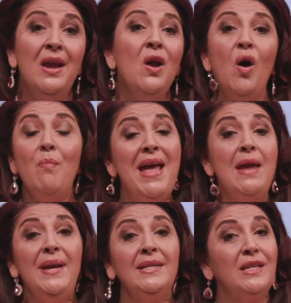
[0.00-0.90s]
or
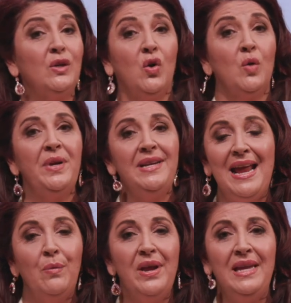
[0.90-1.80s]
maybe it's a corporate
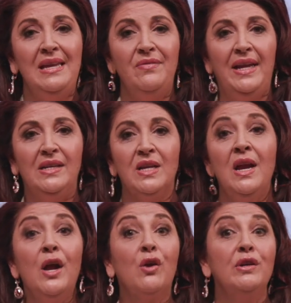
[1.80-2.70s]
networking event
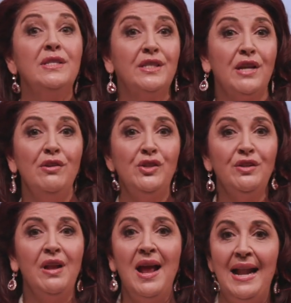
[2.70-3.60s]
or a social
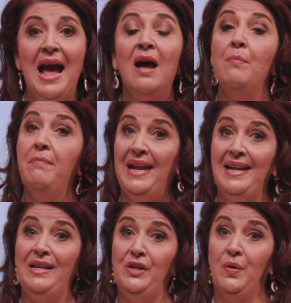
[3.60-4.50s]
night out
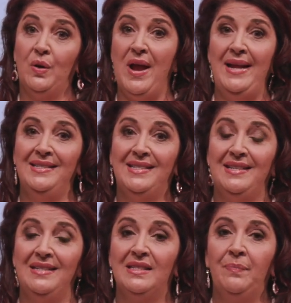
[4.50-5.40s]
meeting new
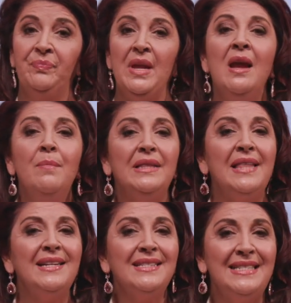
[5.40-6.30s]
acquaintances. But
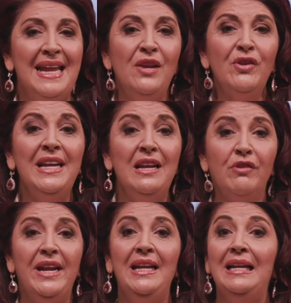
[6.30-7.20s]
that secret
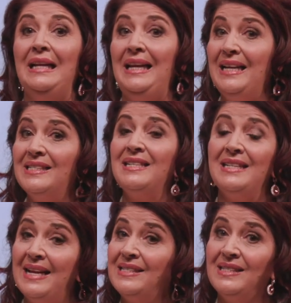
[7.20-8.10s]
ingredient isn't
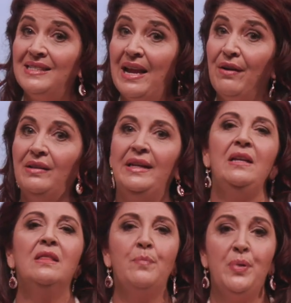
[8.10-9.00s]

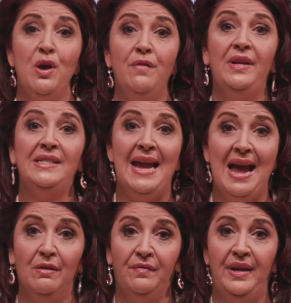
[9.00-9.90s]
necessarily the perfect
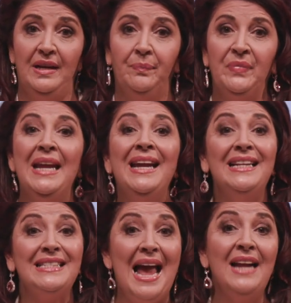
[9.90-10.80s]
outfit.
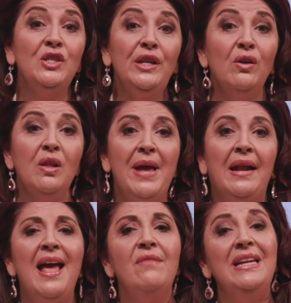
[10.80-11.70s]
It's actually all
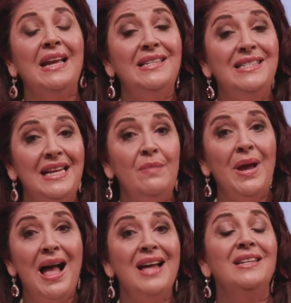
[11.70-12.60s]
about having a
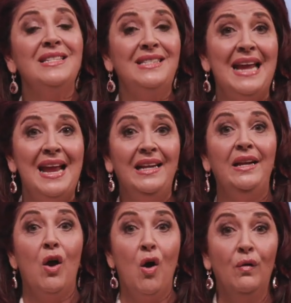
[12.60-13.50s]
deeper
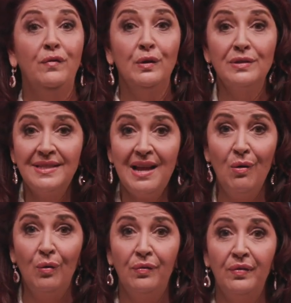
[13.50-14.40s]
understanding of
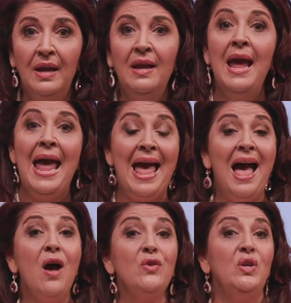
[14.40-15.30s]
yourself,
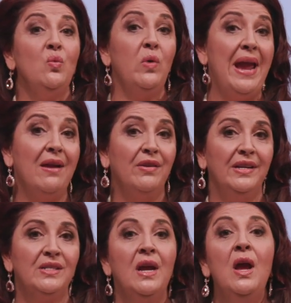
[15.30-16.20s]
how you wear
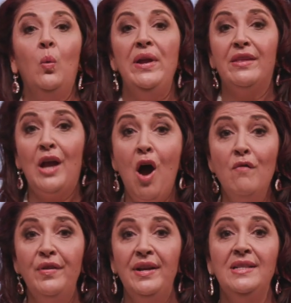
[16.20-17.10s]
it with
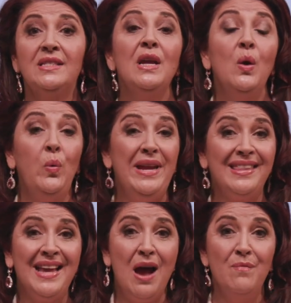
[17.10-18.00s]
confidence,
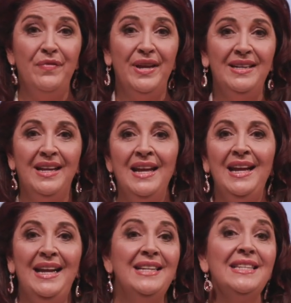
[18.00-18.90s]
with comfort.
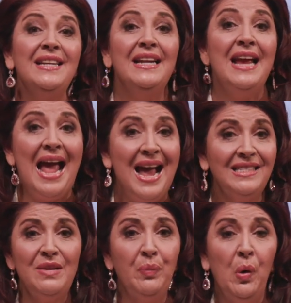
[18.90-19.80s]
Is it
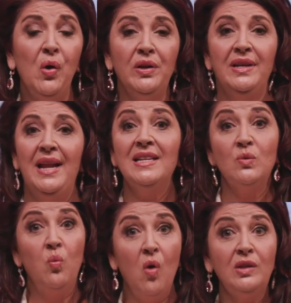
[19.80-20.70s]
as important as
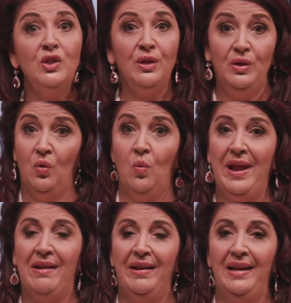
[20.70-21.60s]
what you're
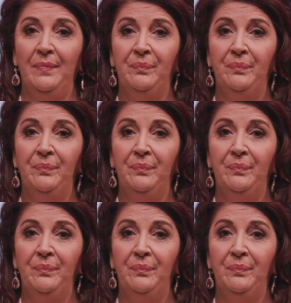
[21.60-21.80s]
wearing?